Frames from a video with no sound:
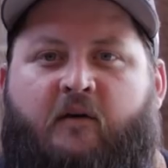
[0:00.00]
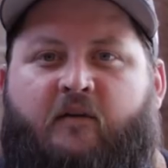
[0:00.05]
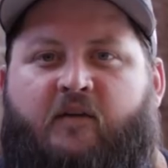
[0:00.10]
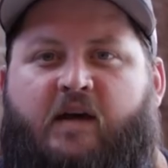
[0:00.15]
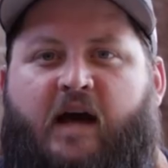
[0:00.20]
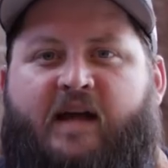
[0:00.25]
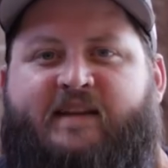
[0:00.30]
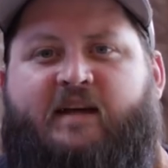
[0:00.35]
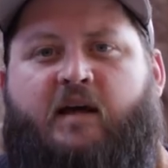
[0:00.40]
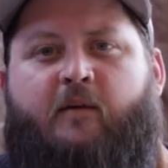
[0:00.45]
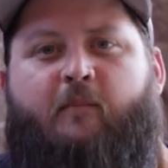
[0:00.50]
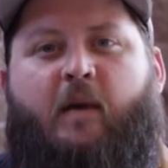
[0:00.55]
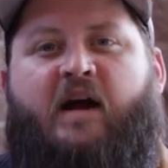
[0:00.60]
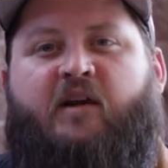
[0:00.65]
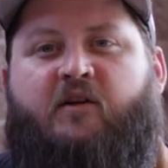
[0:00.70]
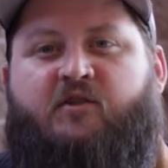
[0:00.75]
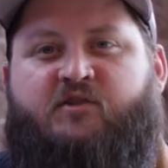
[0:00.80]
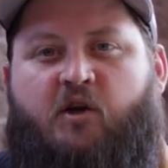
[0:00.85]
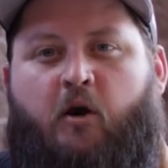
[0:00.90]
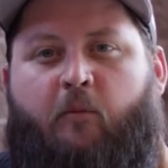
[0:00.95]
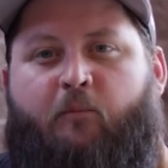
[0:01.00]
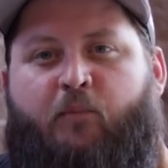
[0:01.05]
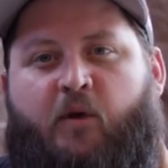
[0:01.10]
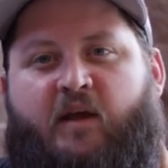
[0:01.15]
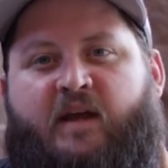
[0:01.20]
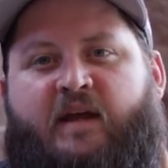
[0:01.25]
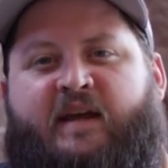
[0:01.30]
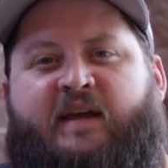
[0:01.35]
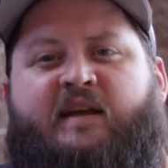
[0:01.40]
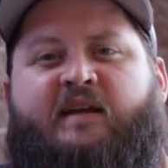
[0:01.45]
We've got the Kamado Joe
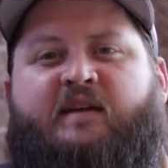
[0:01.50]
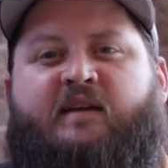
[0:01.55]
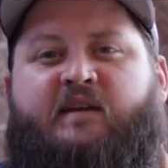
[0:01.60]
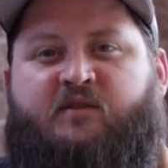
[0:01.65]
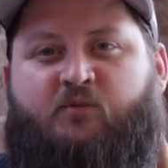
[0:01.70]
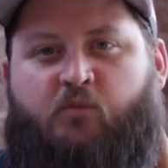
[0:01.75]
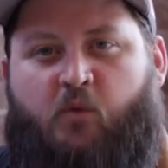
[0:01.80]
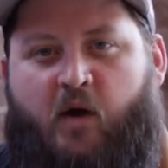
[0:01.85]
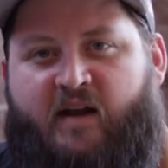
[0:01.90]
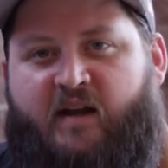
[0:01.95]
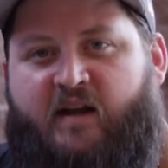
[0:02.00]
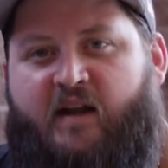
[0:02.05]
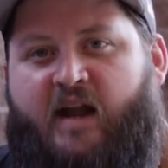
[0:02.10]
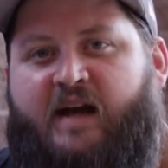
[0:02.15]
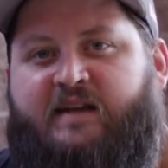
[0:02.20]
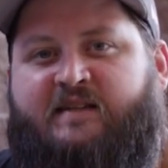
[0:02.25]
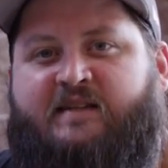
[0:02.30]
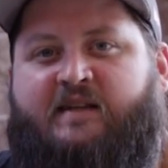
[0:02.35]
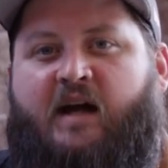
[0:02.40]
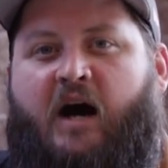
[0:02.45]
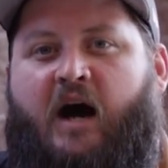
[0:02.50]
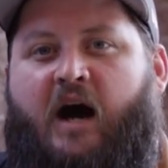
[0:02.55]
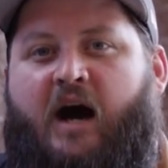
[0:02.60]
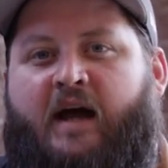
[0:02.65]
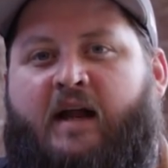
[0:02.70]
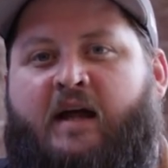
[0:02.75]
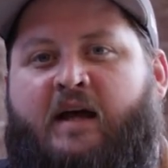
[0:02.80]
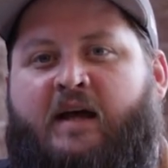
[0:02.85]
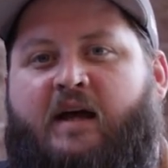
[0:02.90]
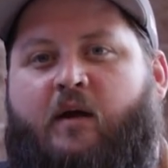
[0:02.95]
preheated, it's running nice and
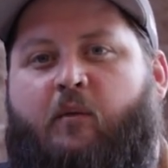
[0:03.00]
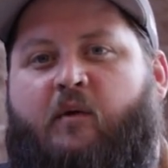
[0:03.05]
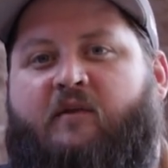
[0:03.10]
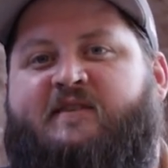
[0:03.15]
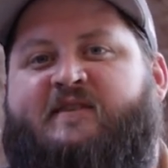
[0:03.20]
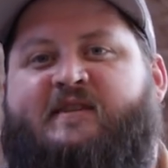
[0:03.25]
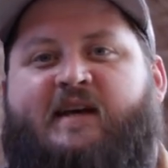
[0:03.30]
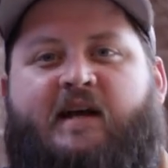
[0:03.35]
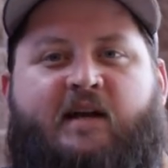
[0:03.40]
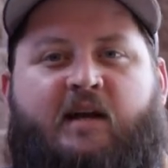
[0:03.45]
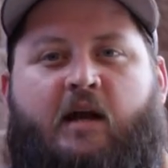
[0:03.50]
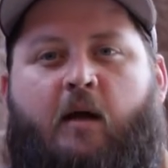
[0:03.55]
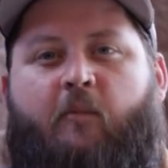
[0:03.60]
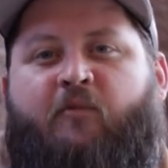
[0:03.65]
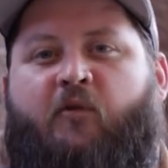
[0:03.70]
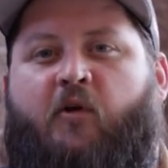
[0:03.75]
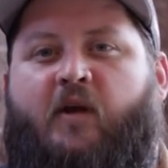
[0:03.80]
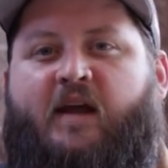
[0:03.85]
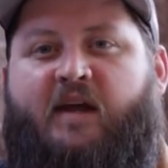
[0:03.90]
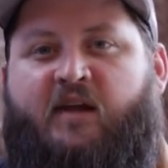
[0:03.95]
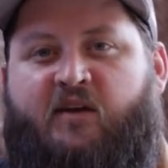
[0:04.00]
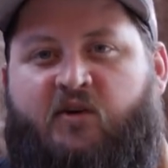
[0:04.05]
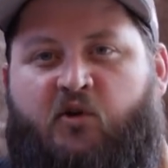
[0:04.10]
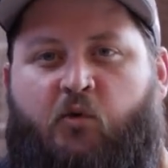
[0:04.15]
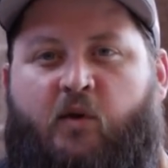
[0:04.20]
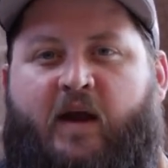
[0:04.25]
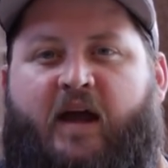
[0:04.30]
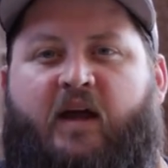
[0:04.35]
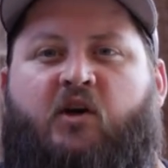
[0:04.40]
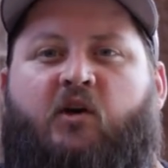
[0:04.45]
hot, and we've set it up for
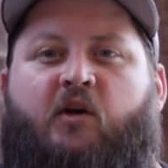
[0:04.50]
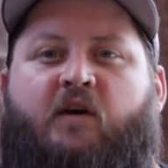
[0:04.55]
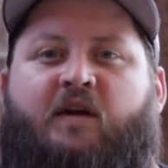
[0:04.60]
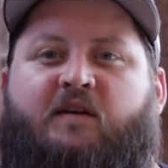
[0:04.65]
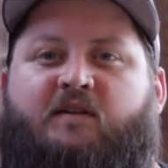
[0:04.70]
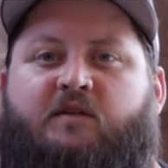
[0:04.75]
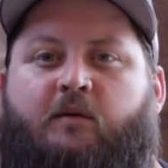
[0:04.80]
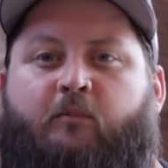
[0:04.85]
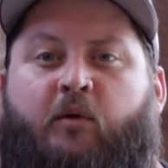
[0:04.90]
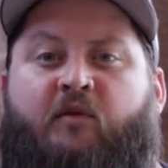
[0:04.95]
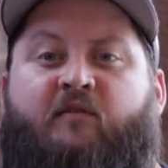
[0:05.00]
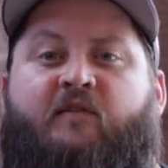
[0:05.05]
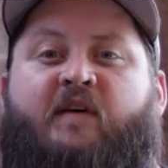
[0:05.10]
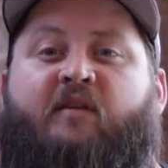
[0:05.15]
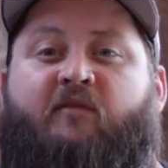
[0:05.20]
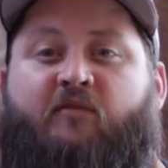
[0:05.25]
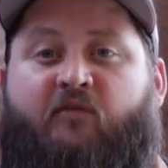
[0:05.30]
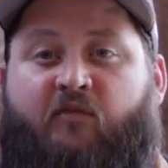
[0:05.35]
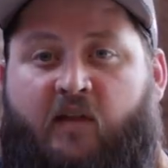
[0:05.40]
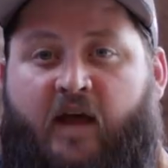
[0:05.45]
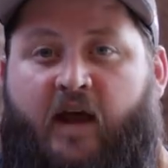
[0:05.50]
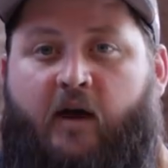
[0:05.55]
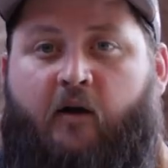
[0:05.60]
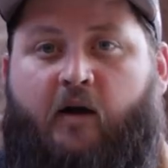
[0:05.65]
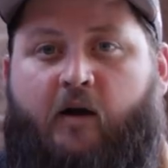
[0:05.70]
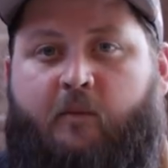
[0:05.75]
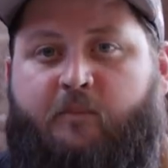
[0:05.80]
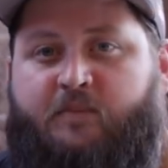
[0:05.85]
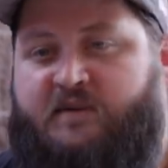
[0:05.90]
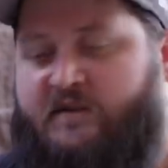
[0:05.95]
indirect cooking to prevent
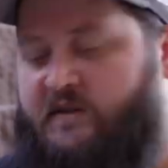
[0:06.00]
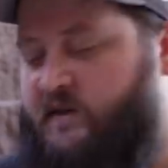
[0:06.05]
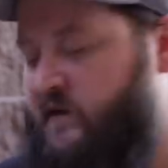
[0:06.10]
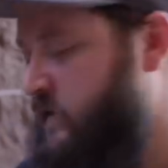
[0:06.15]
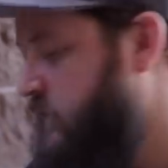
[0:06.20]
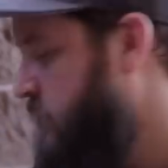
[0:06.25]
flare-ups.